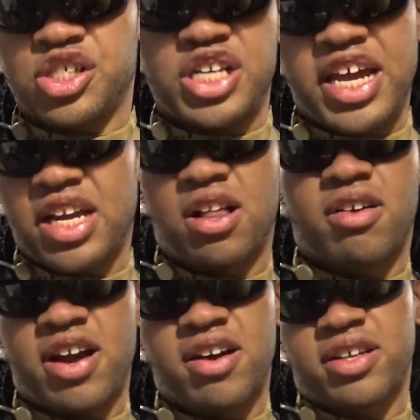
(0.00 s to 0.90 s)
just shaking
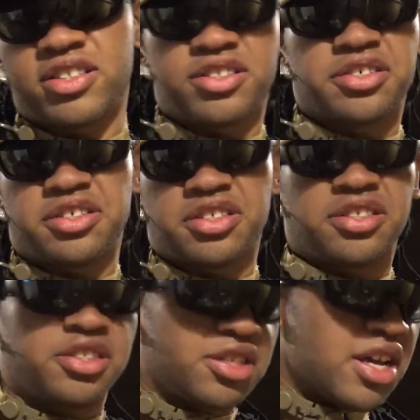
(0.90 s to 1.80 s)
all around like,
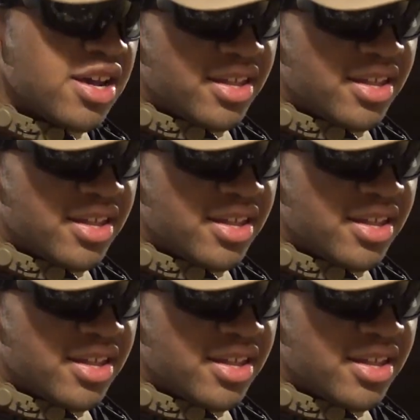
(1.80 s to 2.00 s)
shh,